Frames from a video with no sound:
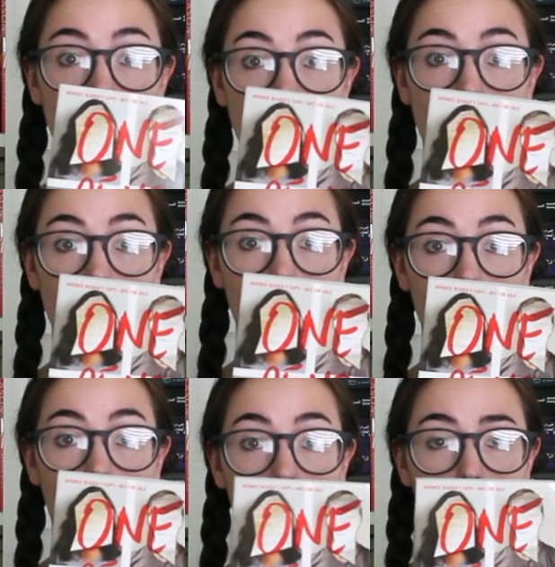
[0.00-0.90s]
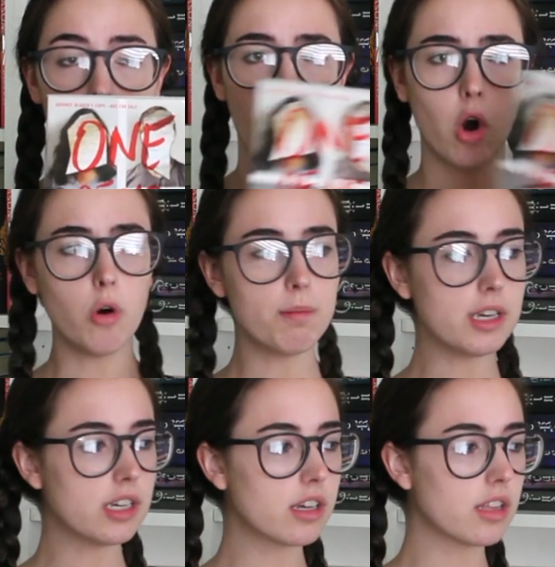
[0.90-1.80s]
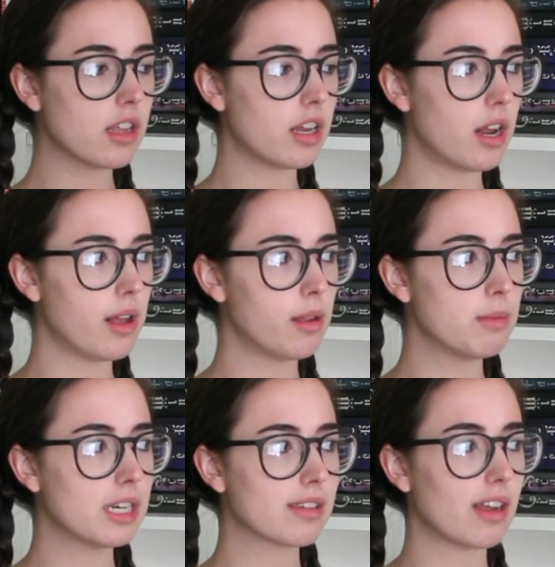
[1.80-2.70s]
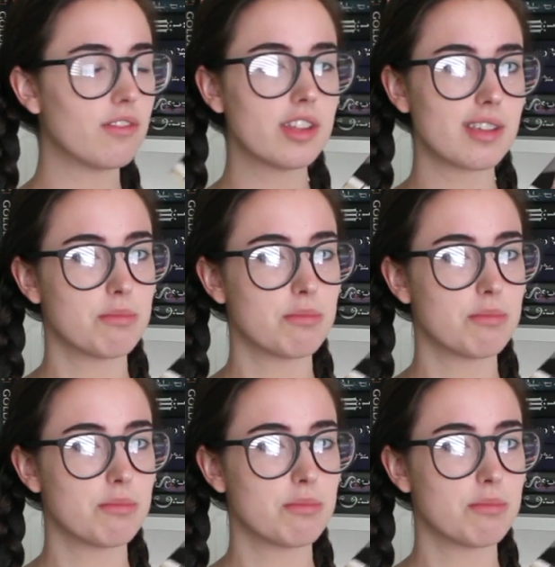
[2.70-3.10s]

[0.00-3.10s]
So I'm hoping that I'll be excited for this.